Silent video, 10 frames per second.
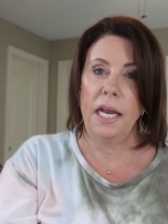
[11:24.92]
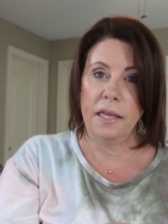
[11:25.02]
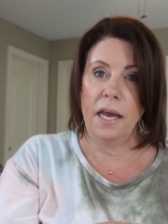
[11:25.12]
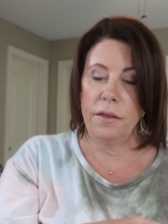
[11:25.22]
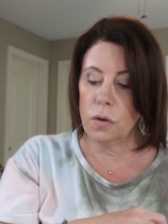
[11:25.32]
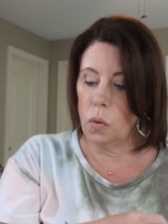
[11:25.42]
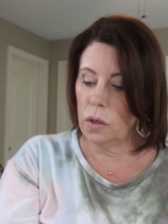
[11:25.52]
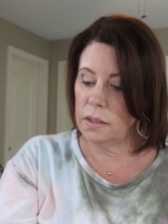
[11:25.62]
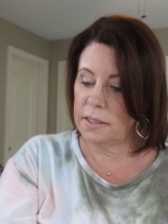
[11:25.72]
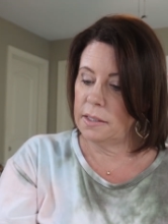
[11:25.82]
in Heather
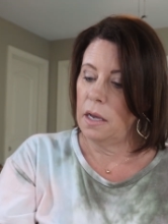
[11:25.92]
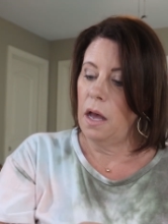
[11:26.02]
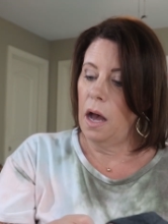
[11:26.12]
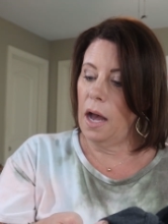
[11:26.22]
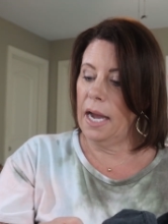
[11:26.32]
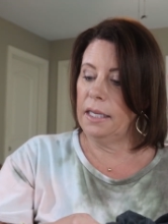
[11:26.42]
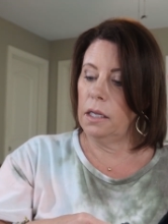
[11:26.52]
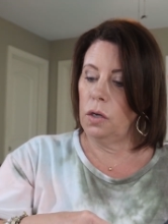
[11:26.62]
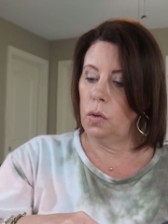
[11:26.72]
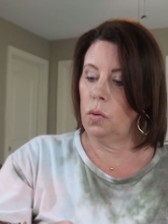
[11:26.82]
Quartz
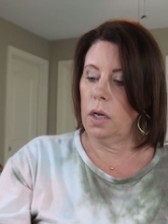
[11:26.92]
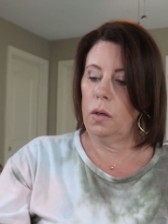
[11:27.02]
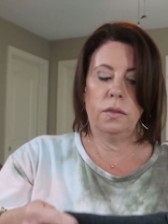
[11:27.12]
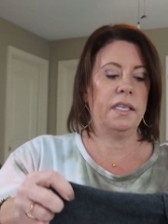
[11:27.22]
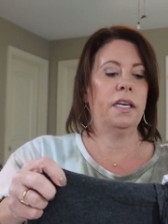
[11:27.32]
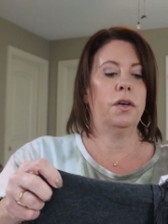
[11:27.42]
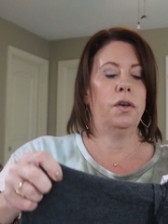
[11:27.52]
high-low cozy